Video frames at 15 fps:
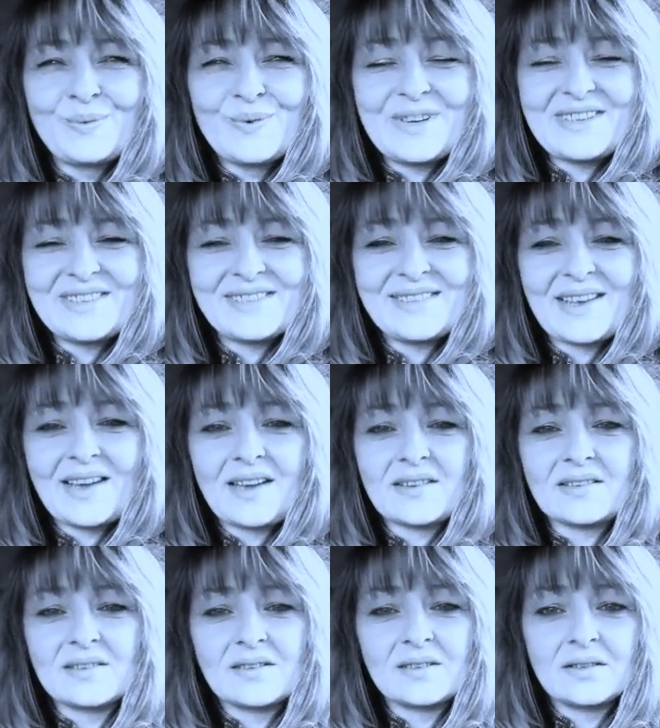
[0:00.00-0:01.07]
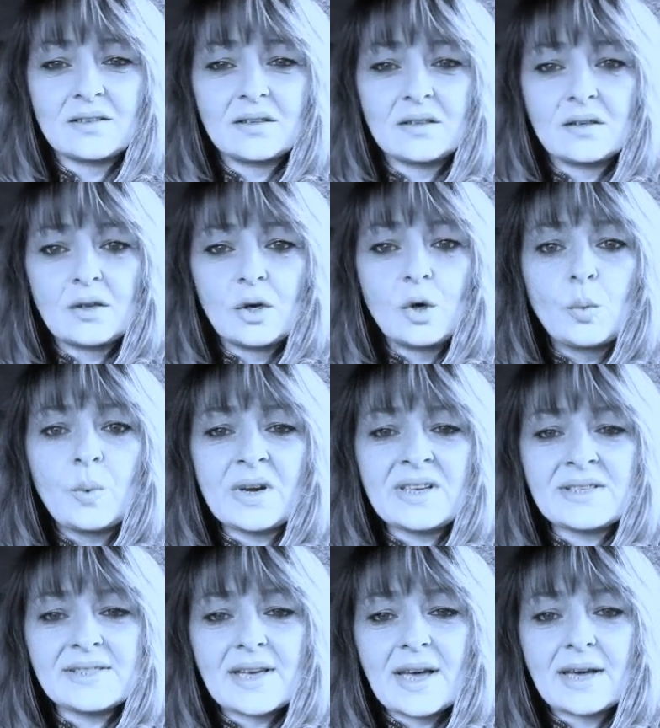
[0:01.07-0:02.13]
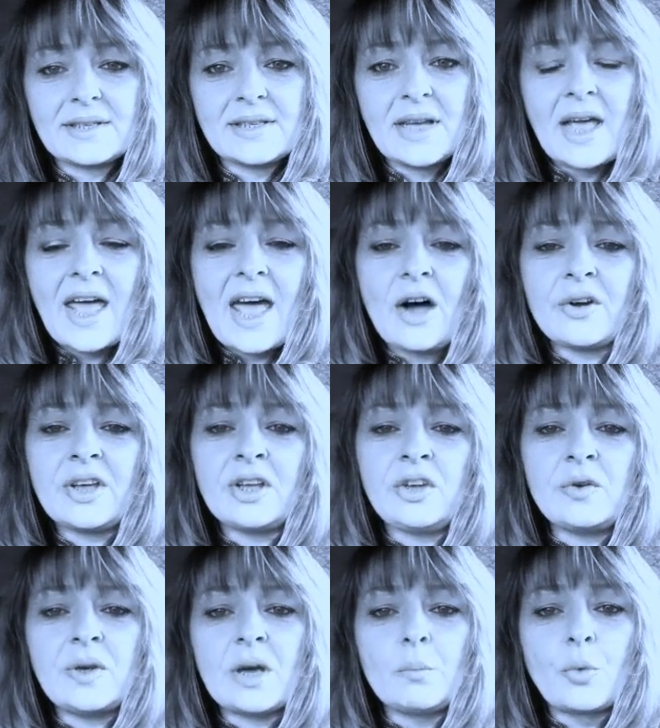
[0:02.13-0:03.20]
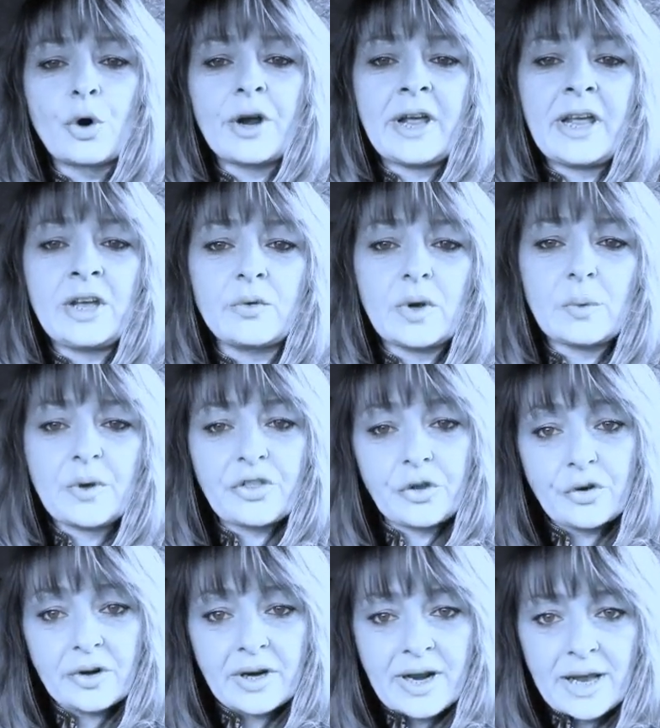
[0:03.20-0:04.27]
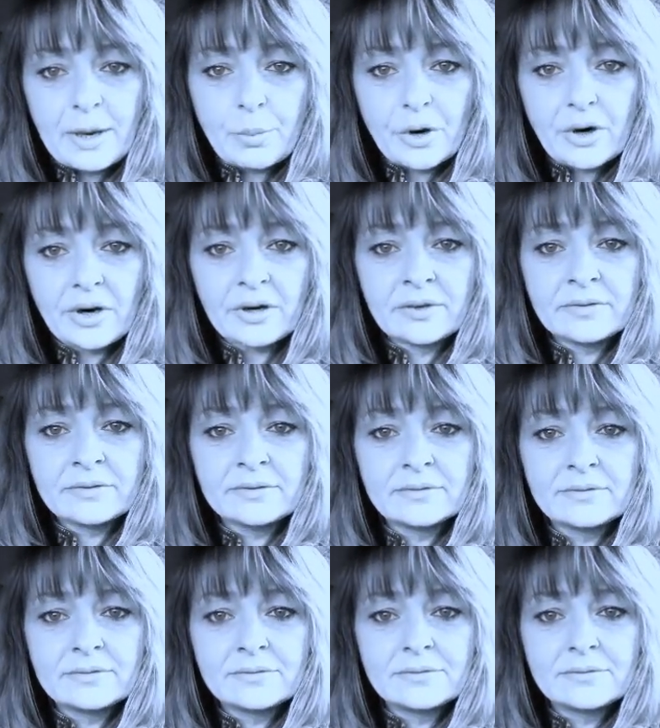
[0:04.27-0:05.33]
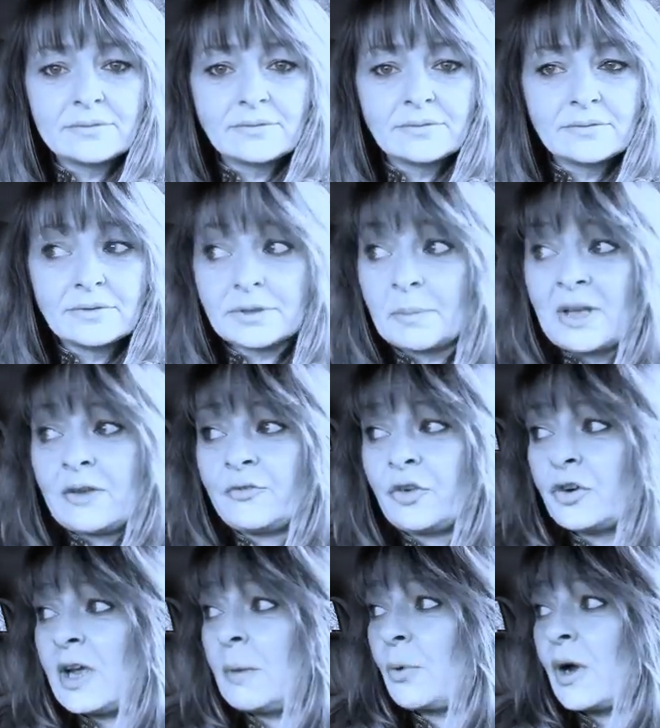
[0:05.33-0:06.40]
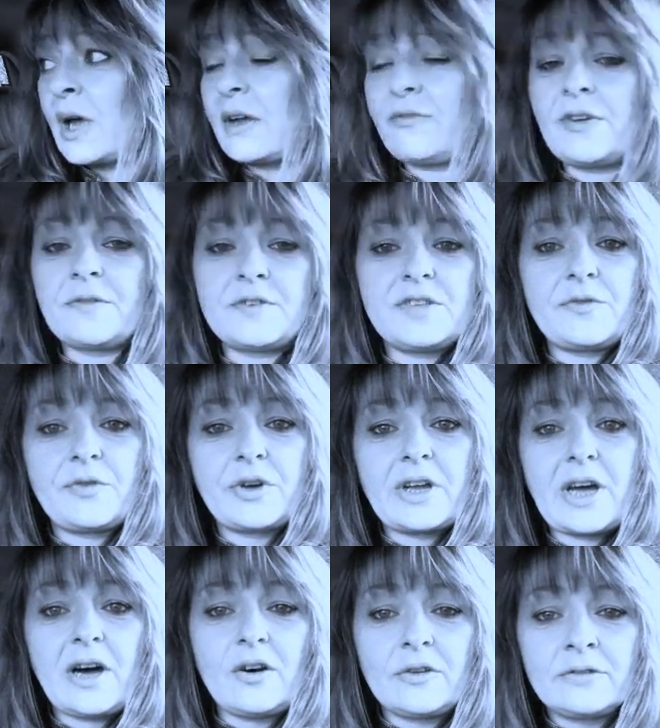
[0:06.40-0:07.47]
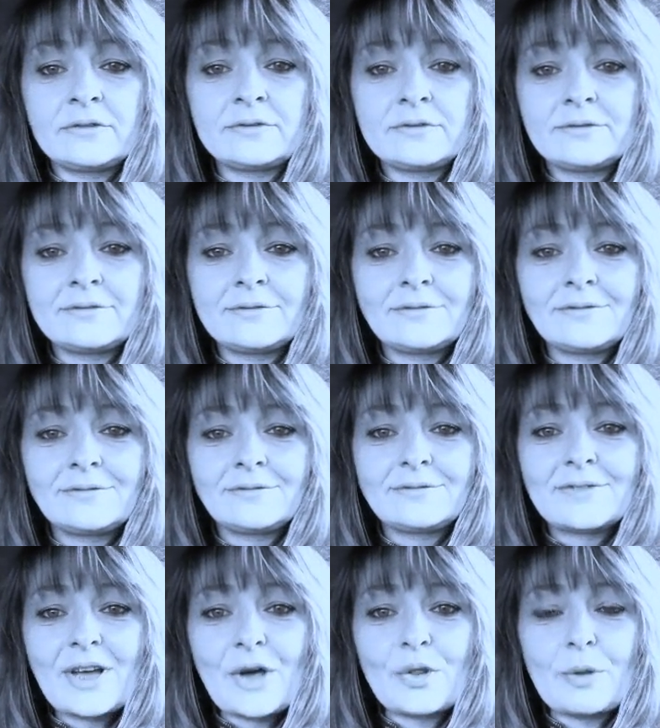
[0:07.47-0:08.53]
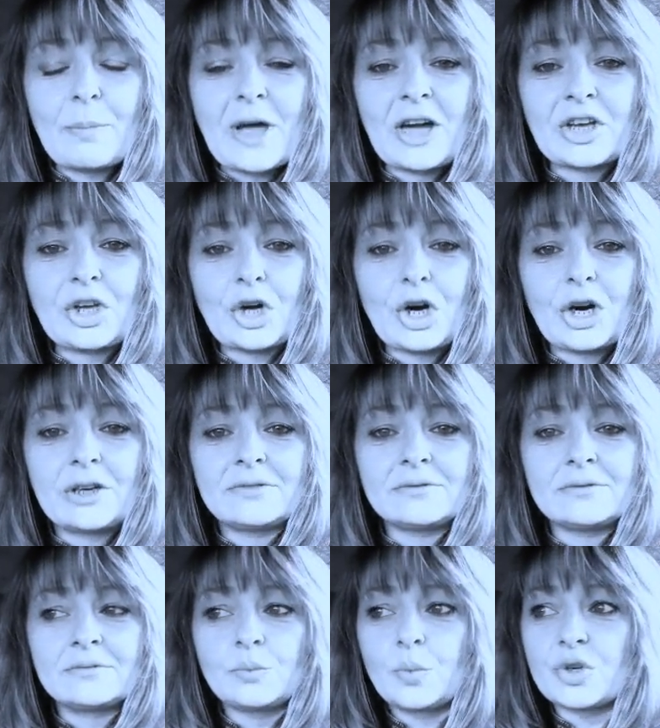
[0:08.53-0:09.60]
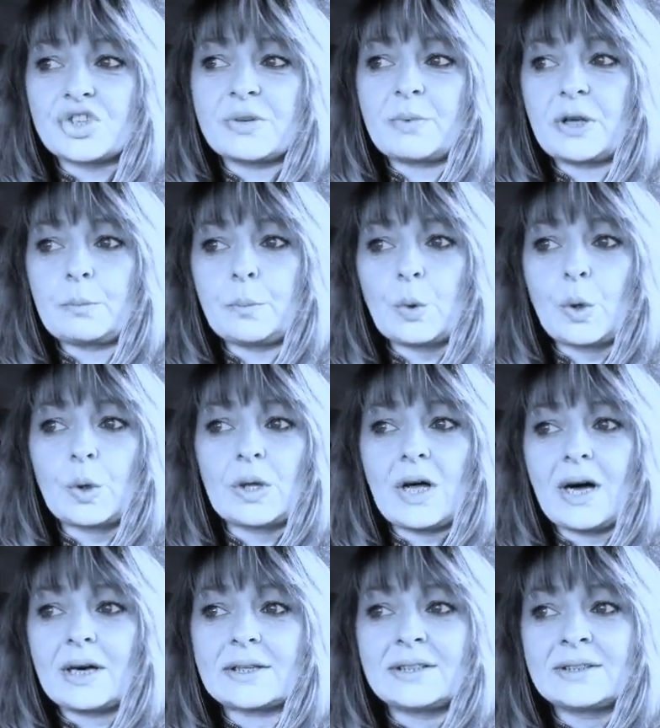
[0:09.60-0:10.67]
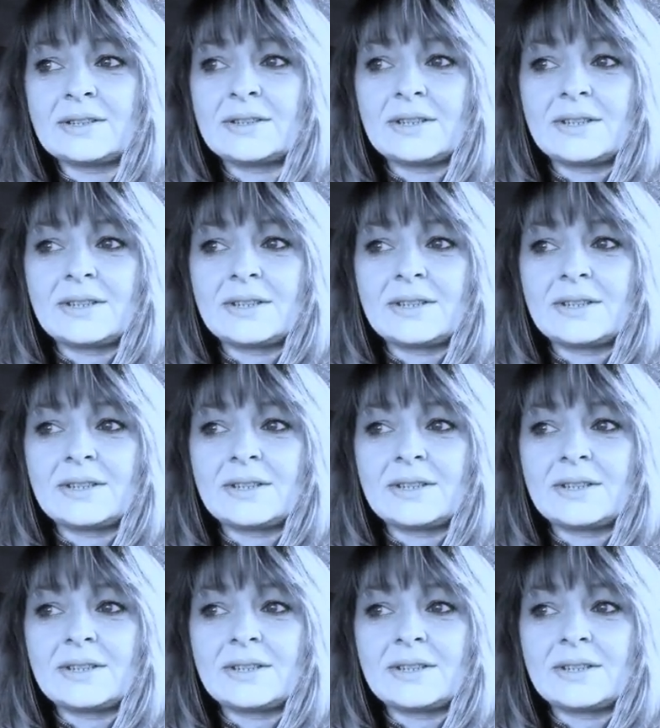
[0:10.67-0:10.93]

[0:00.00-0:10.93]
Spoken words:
What is that? What is that? How can you get more angry with your neighbor? I mean, if your neighbor had a 50-foot owl out in the backyard worshiping Moloch